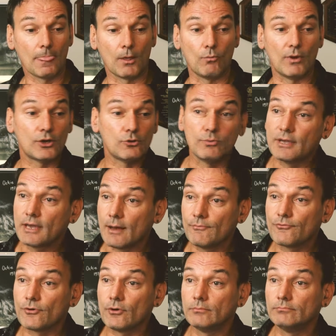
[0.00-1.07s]
Where do we come
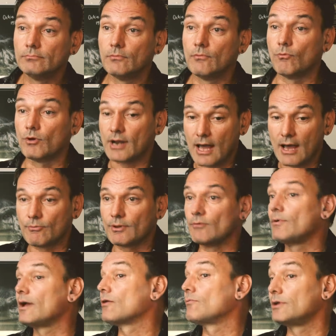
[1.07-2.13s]
from? What are we?
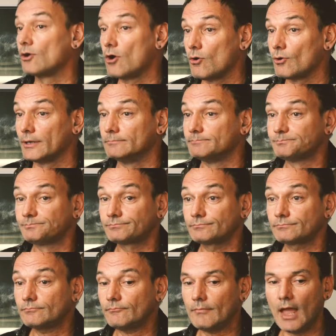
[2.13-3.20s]
Where are we going?
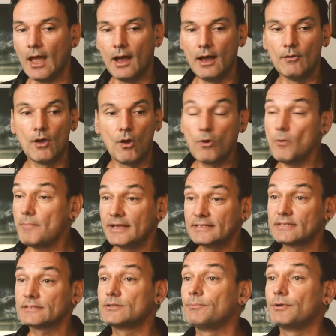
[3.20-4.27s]
What
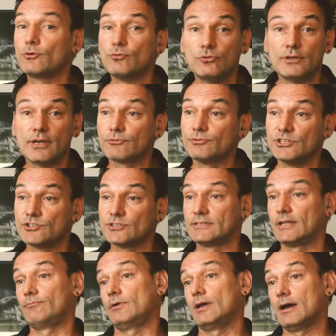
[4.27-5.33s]
makes us the peculiar creatures
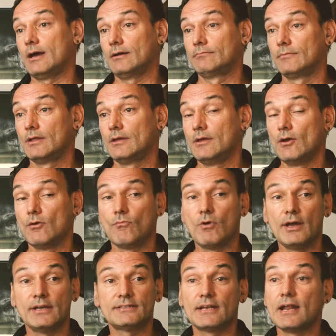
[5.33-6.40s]
that we are?
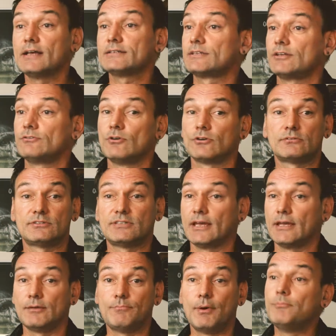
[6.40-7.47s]
Why is it us and not,
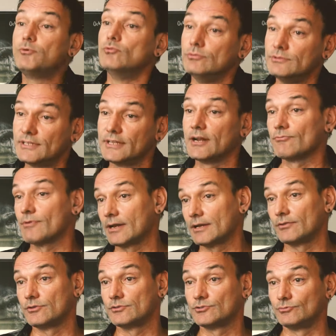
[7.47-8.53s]
say, baboons that are
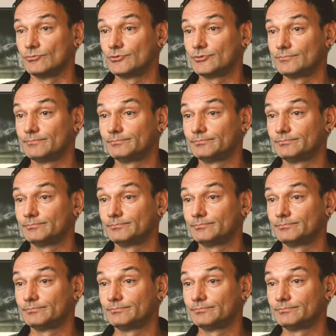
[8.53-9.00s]
running the zoos?